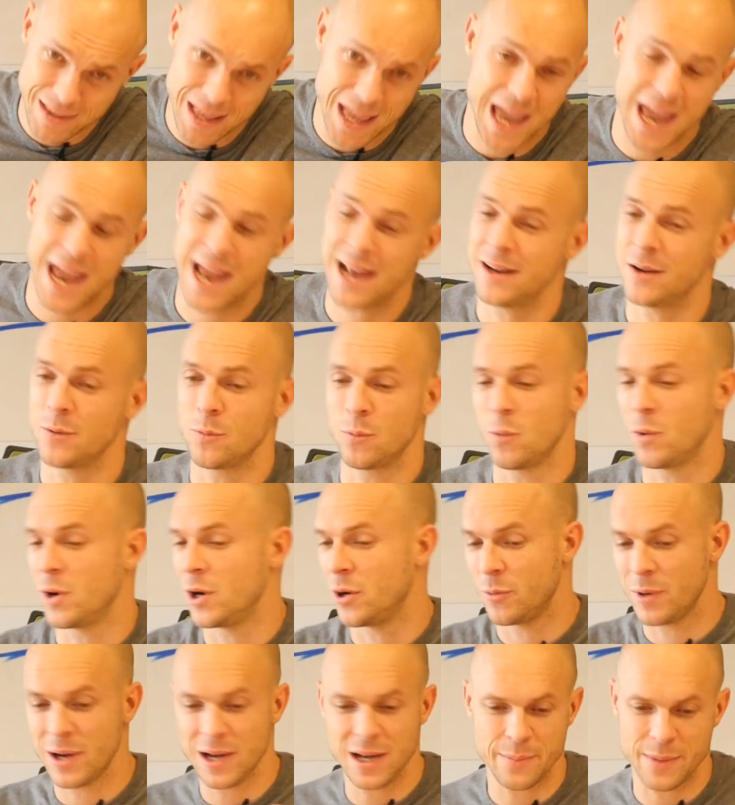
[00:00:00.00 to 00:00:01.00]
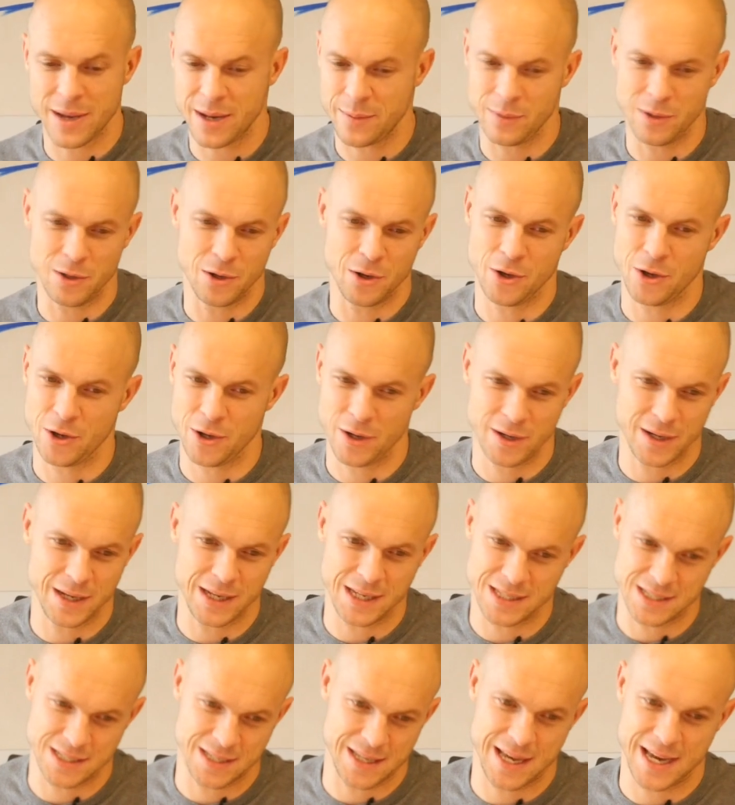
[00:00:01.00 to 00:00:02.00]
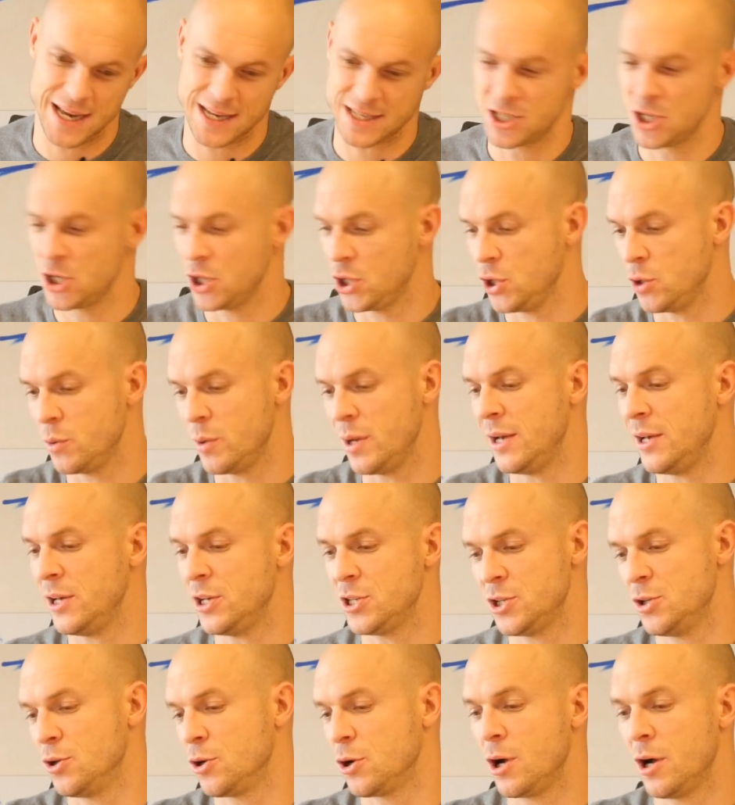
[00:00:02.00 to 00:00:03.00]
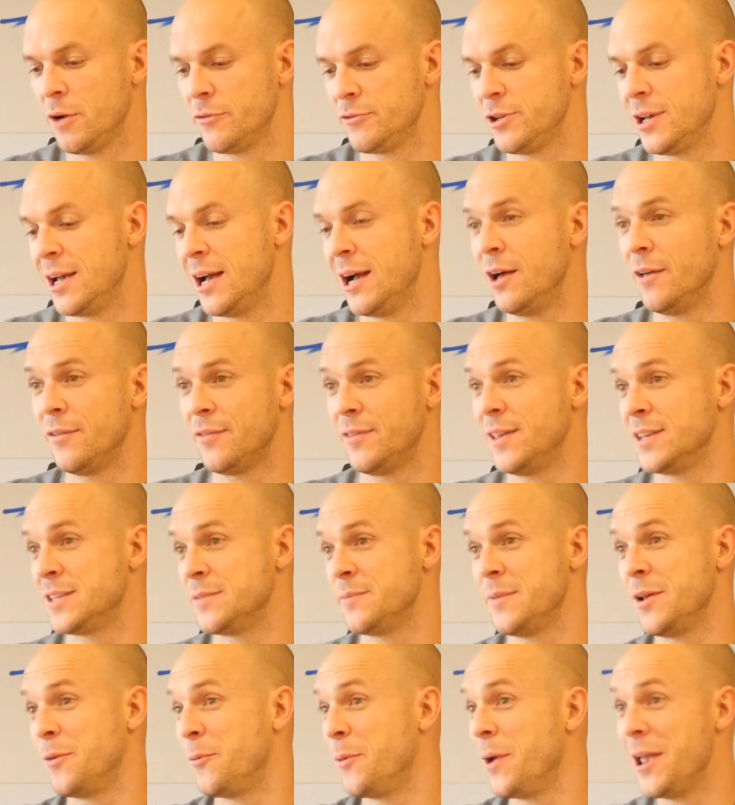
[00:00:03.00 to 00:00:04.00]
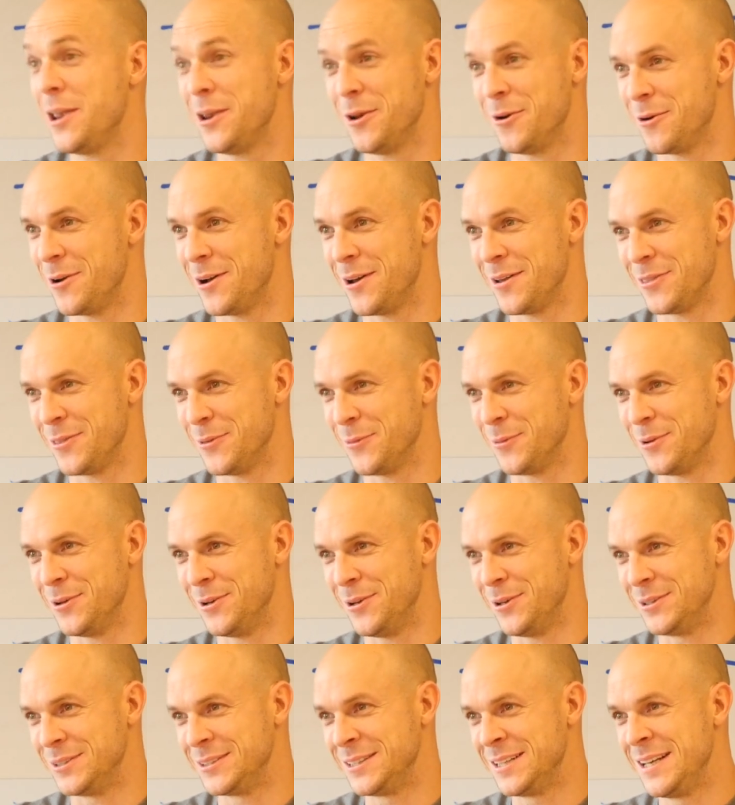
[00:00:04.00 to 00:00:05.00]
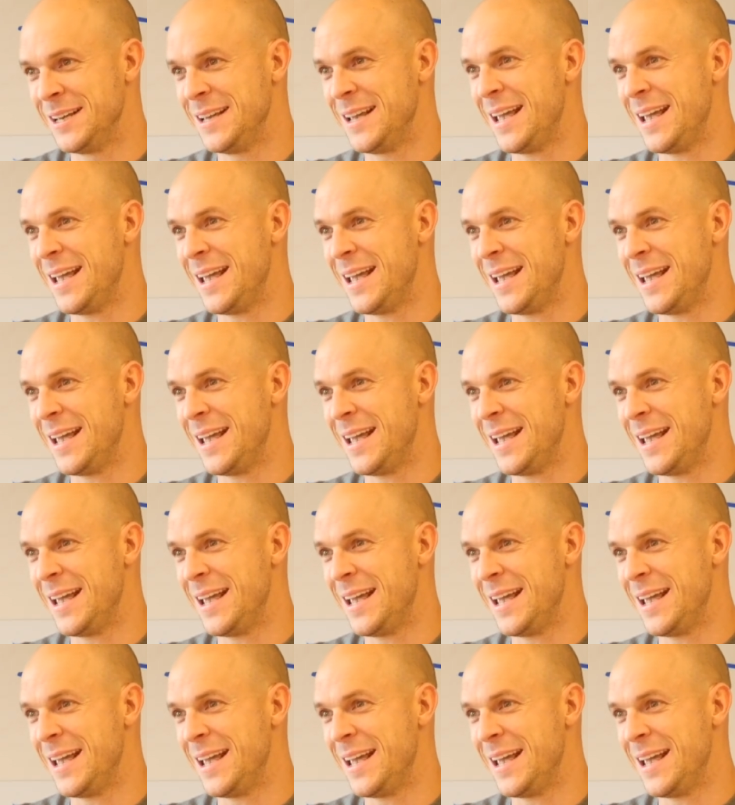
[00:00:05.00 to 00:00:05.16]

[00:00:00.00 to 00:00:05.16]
And what it really made me learn is that you really need to look after your health, doesn't matter where you are in the world.